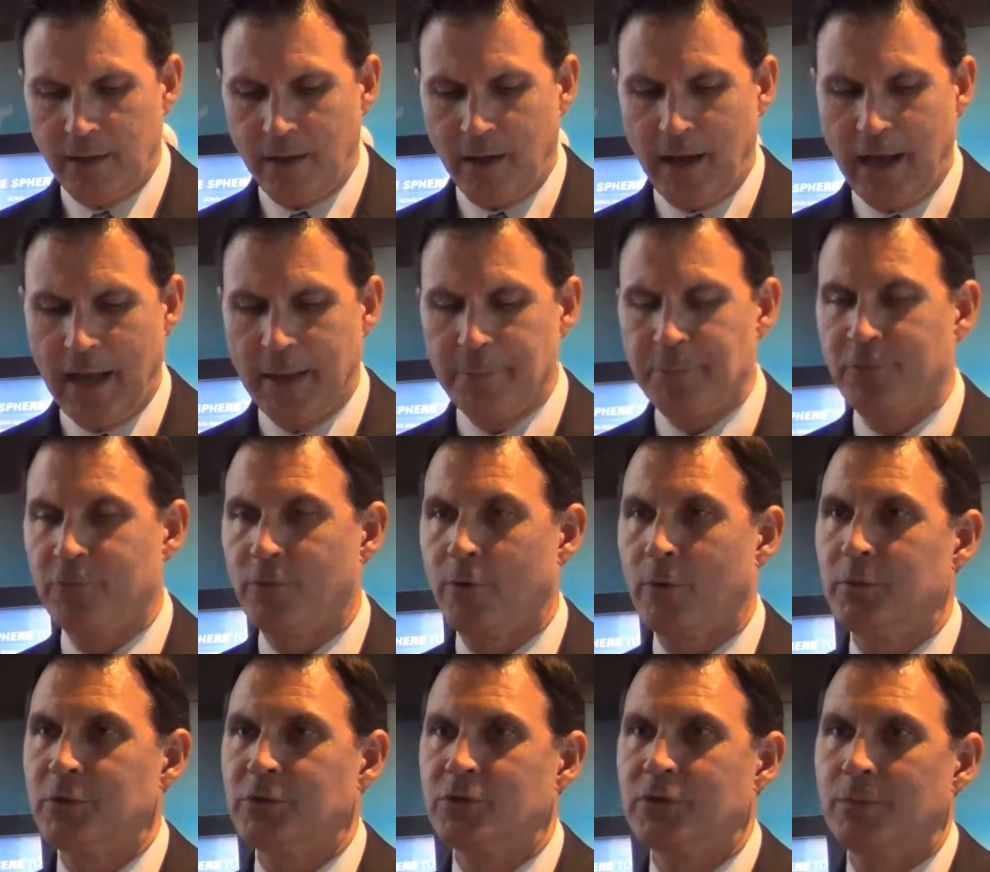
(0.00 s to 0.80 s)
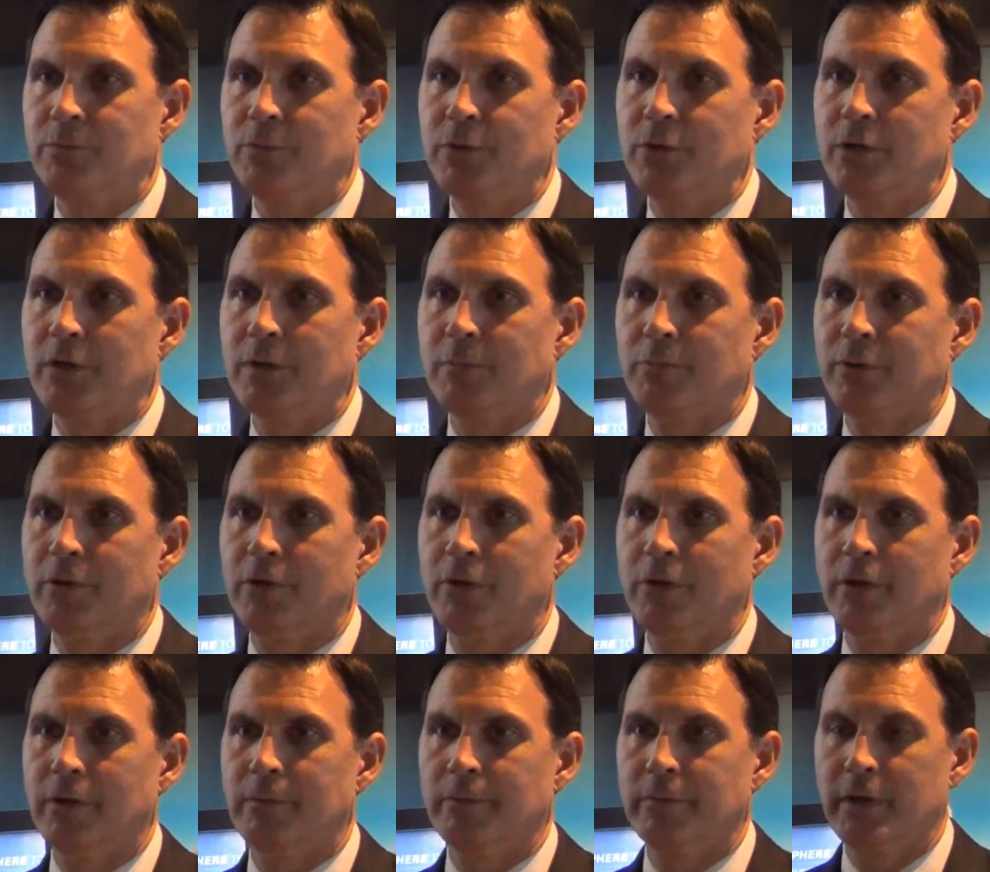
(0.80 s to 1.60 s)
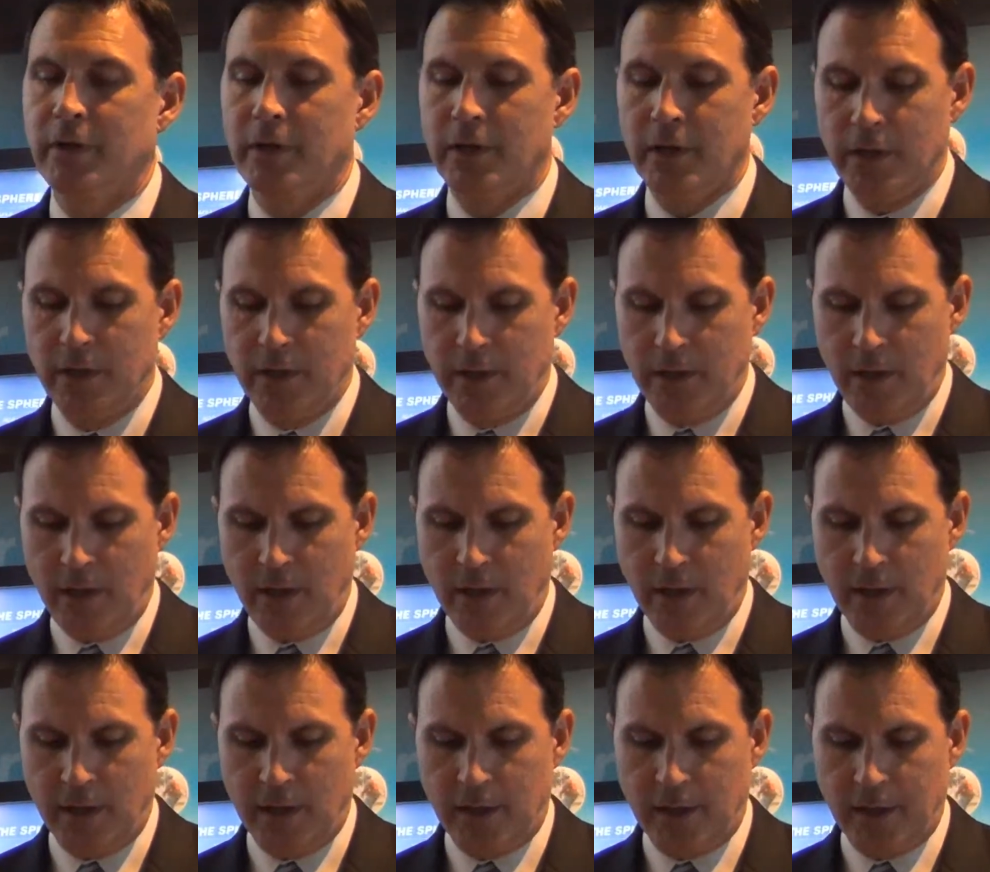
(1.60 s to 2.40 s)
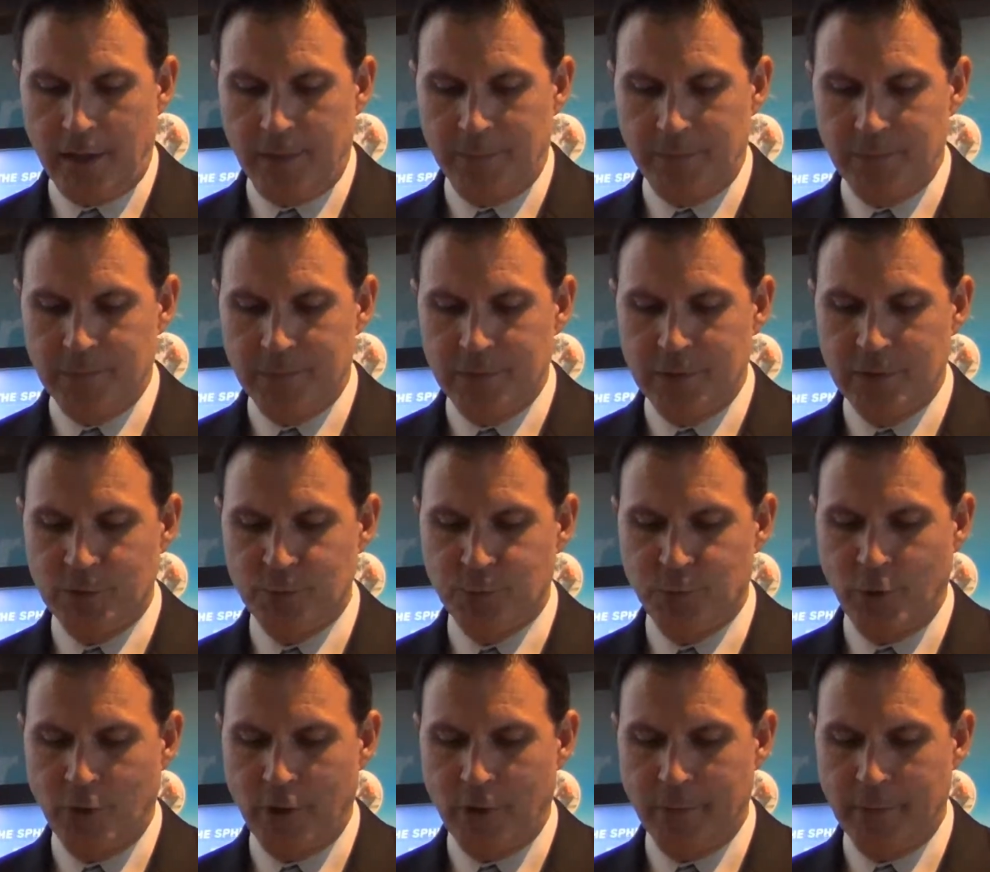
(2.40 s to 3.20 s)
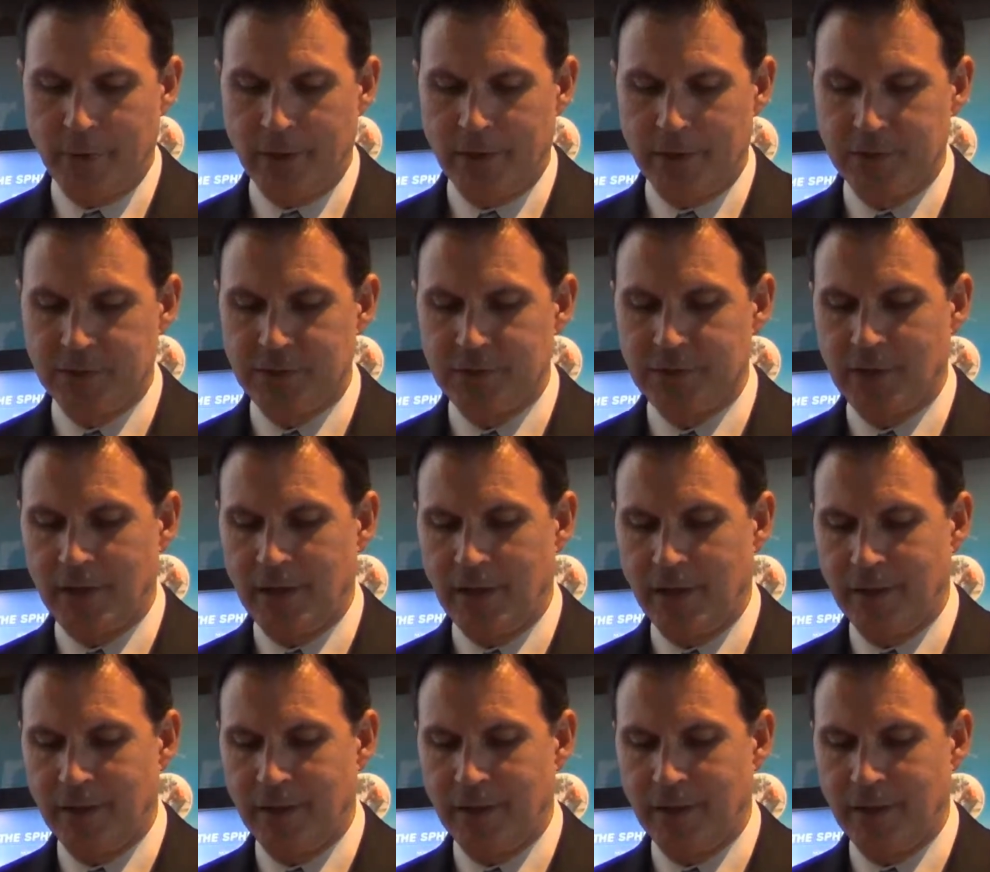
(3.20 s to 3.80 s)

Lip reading: high performance computing program. This program has